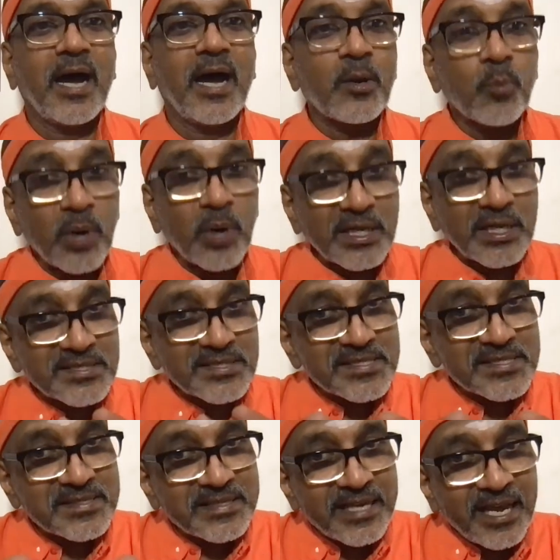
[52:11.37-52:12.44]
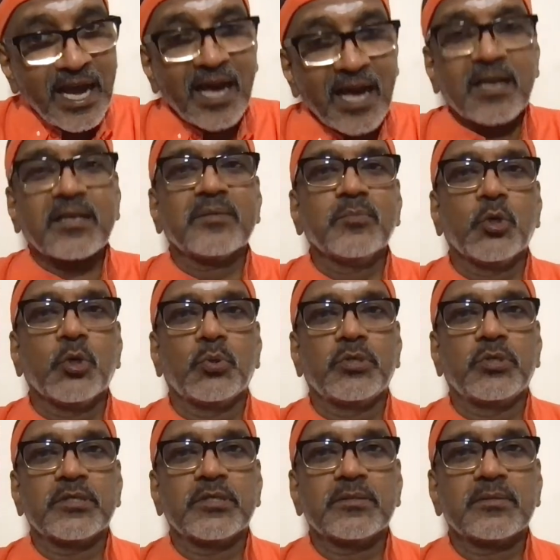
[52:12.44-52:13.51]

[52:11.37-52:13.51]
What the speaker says: And once they are removed,